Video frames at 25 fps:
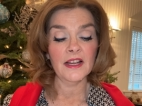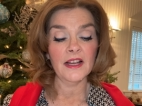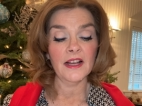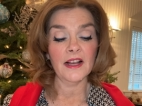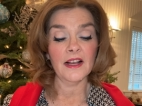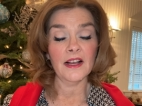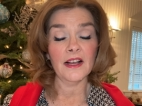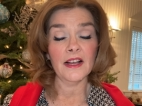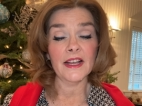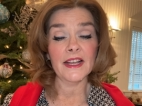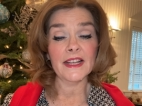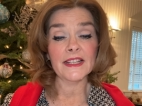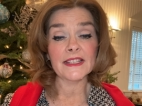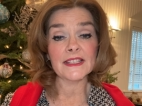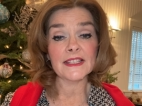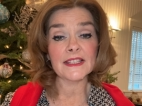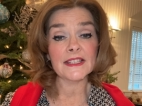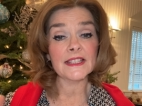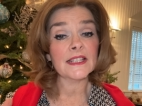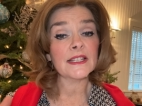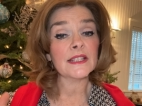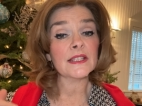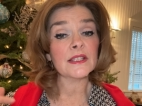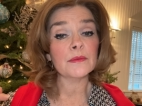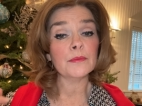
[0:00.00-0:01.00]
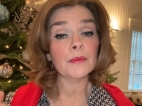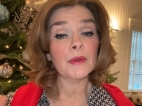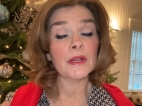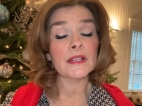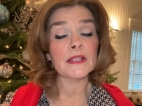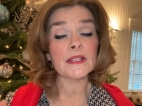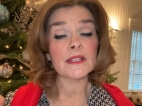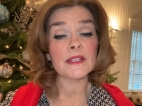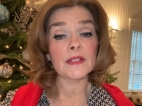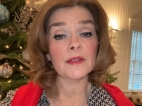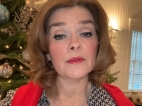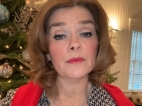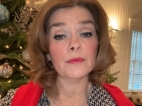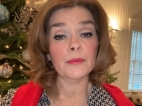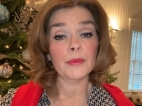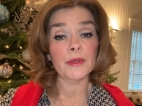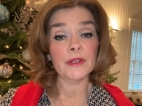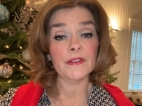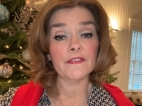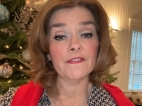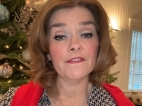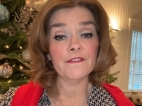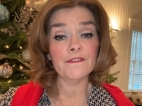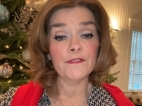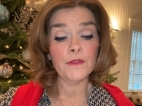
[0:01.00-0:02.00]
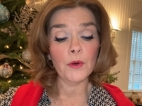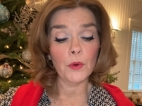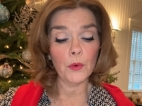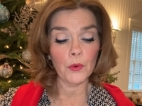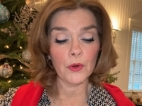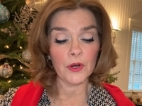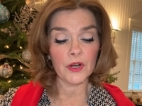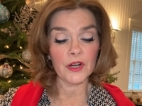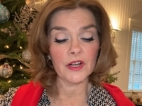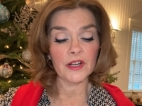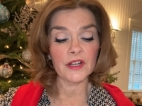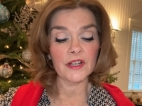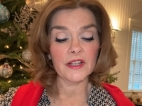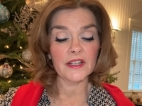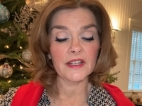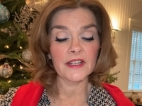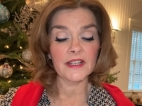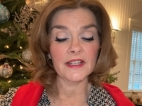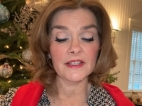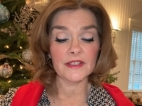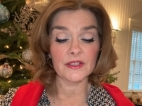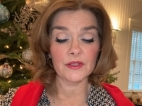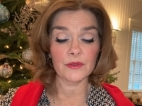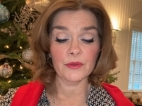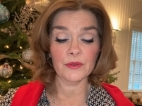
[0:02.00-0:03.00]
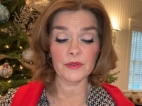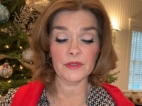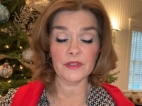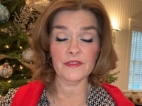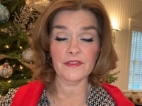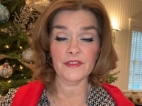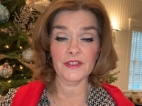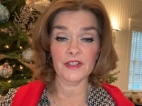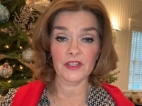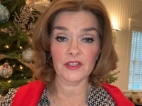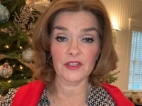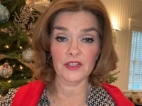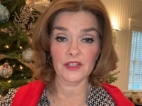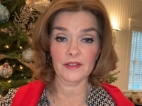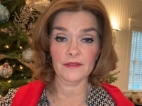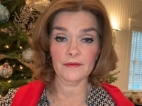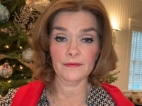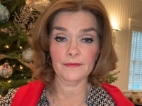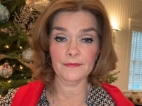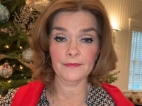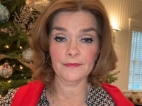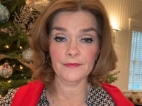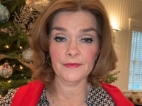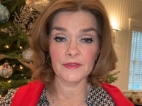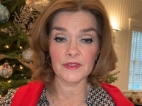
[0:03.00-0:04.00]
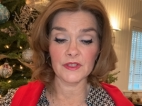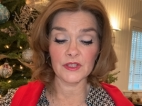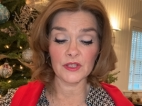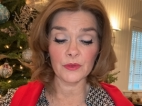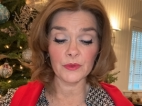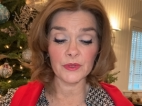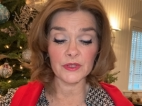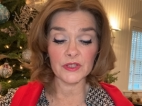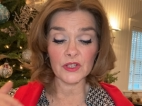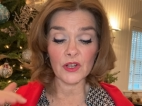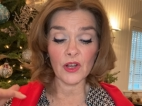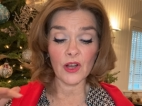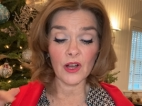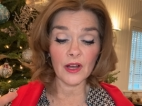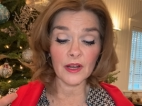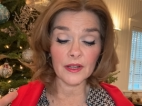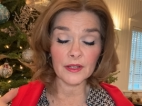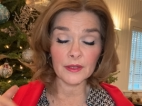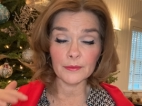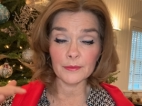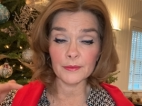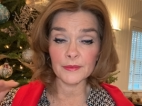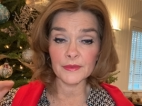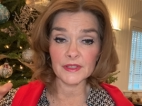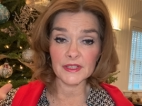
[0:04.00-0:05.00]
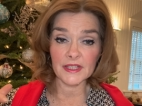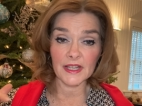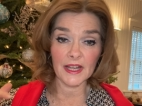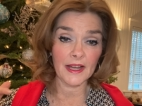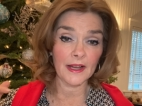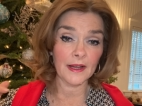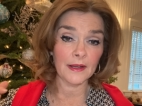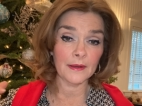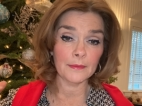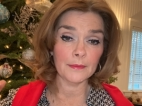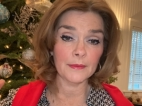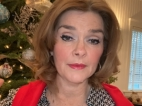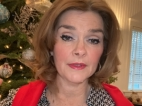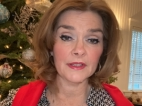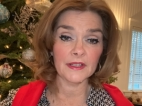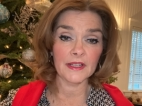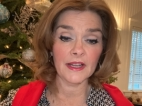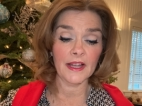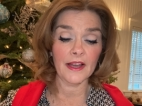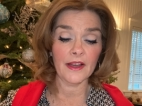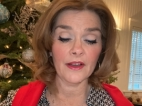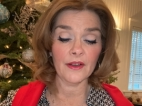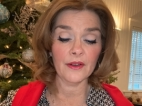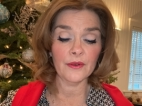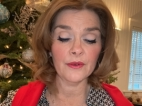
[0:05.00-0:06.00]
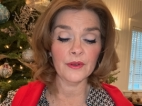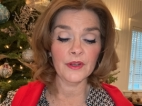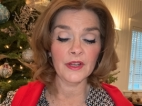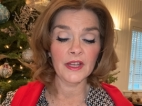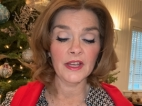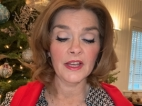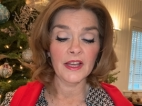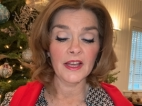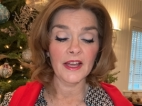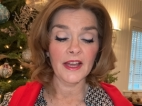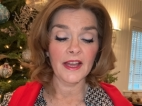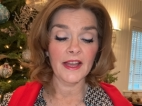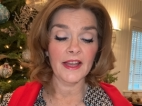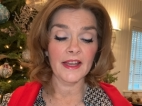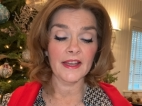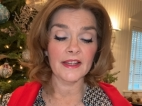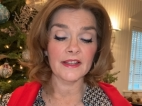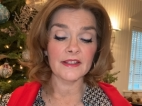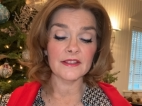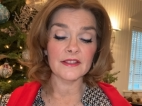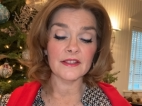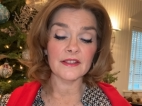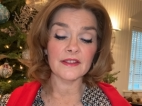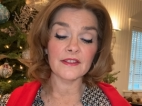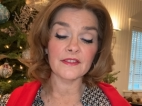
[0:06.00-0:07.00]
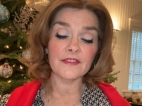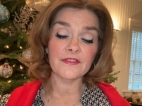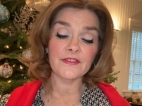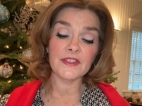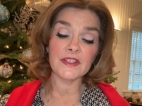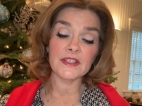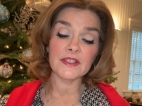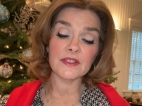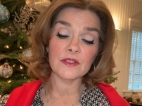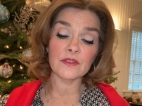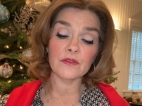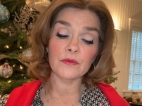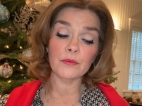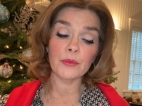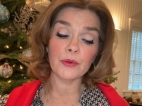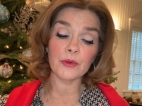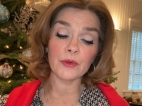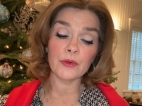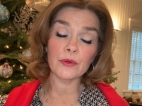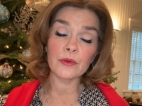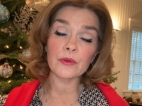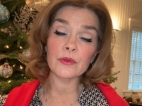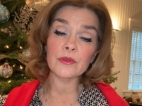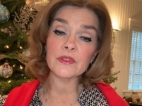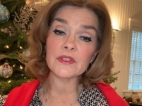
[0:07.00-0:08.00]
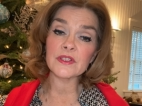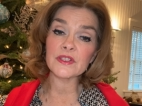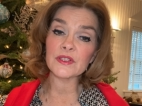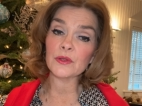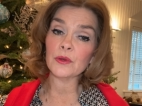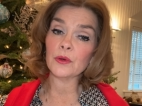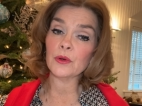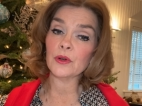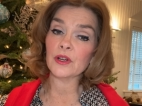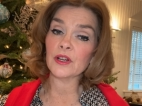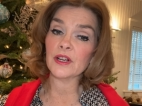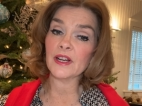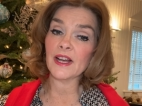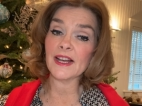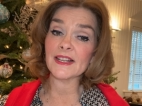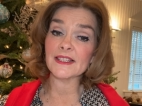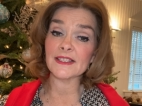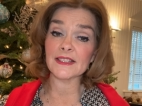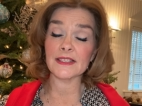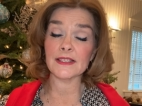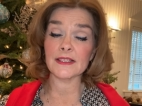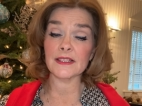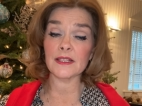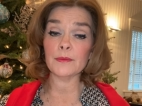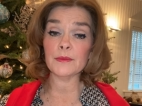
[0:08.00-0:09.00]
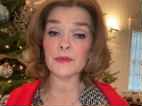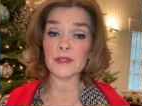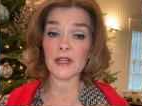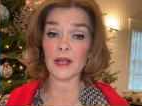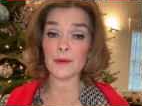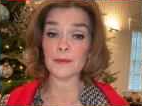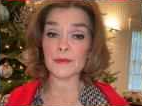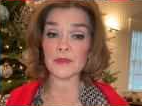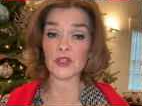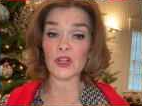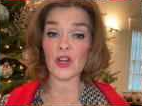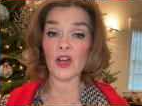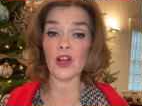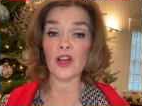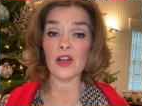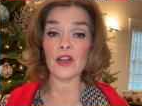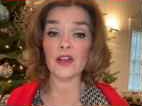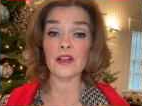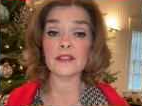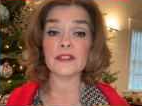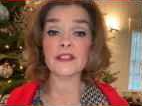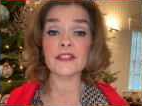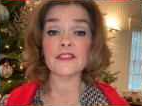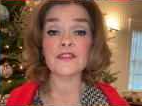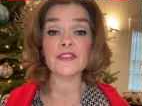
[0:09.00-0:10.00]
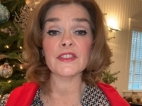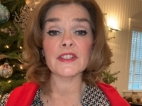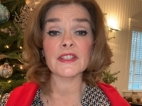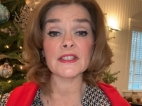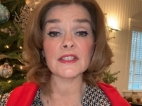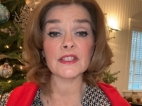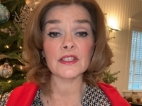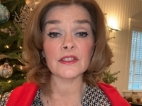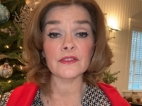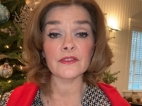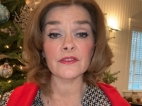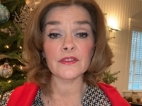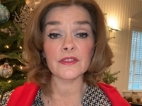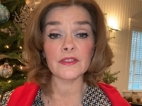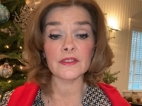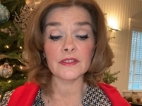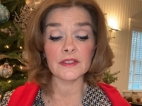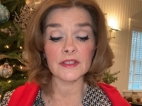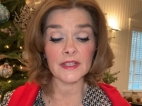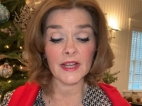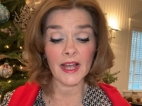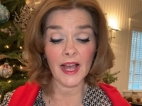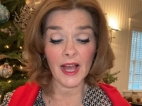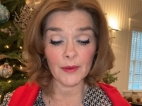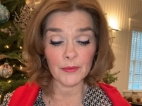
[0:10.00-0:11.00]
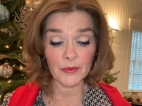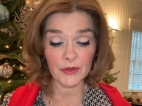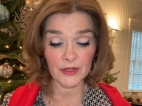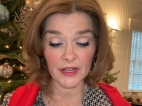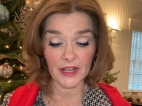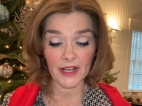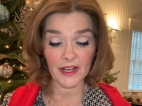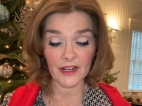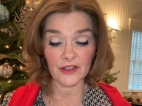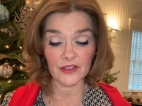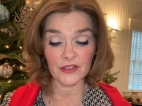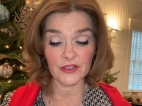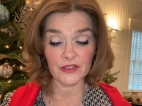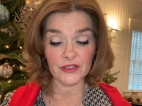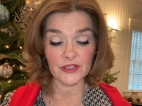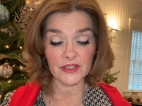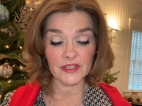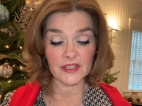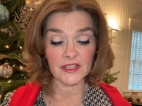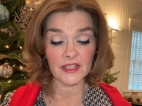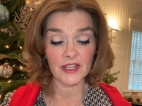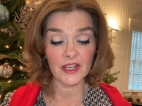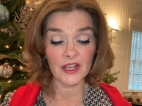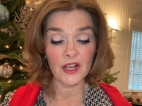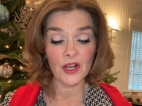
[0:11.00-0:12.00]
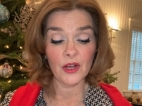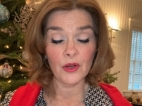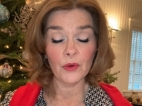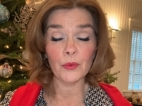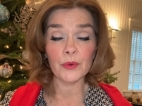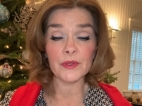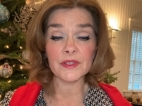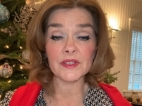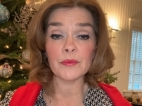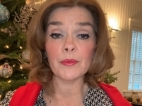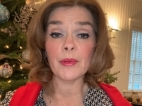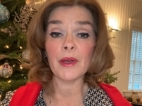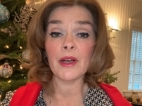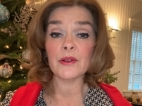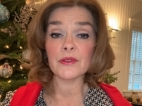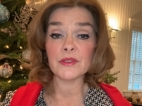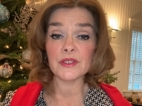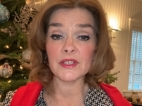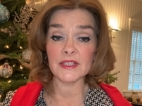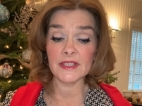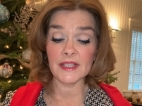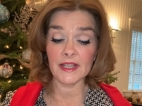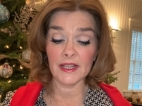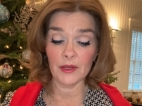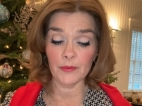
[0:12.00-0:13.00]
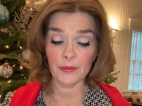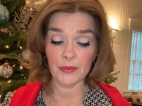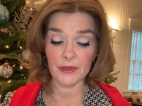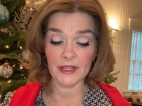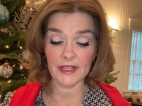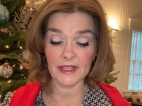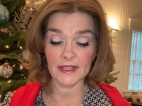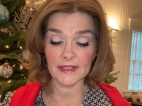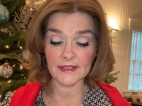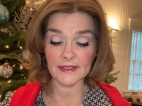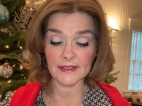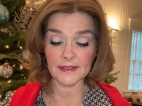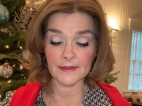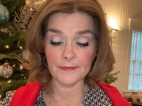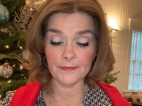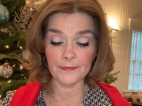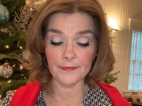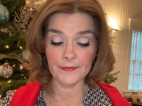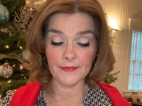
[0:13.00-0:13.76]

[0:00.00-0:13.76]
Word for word: uh, and six months before his crucifixion. So it's autumn time now, and the Feast of Booths, or as it's sometimes called, the Feast of Tabernacles, was about to take place.